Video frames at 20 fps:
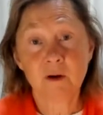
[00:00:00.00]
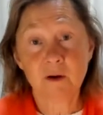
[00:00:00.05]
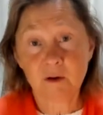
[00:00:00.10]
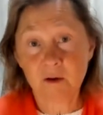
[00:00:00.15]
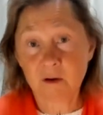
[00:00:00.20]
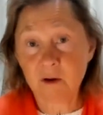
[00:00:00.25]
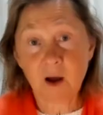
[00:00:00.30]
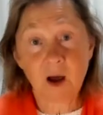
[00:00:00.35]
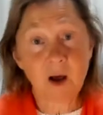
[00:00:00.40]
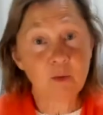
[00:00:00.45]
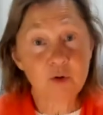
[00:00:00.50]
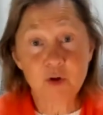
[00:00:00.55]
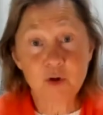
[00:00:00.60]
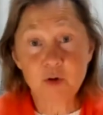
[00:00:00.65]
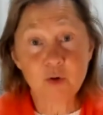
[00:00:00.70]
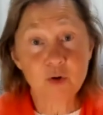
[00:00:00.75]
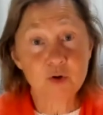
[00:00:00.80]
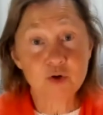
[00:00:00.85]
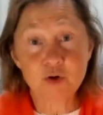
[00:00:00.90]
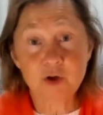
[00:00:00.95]
how are you
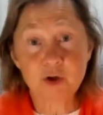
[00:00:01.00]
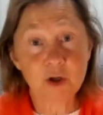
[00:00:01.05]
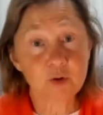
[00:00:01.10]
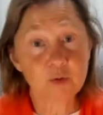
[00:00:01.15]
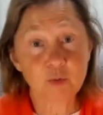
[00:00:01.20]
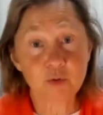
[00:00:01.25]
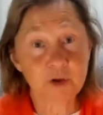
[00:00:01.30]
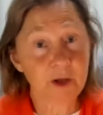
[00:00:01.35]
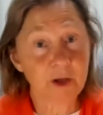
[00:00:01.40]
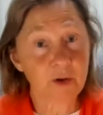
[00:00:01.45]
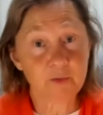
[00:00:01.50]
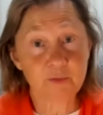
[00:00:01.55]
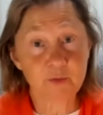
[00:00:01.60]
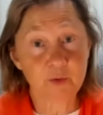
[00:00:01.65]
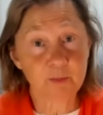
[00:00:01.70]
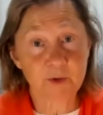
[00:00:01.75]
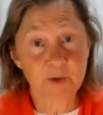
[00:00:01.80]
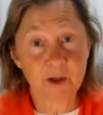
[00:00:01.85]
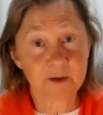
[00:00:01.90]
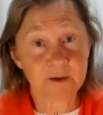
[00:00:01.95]
going to get good health
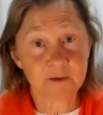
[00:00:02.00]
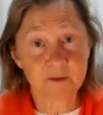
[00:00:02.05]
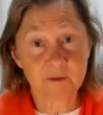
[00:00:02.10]
from that?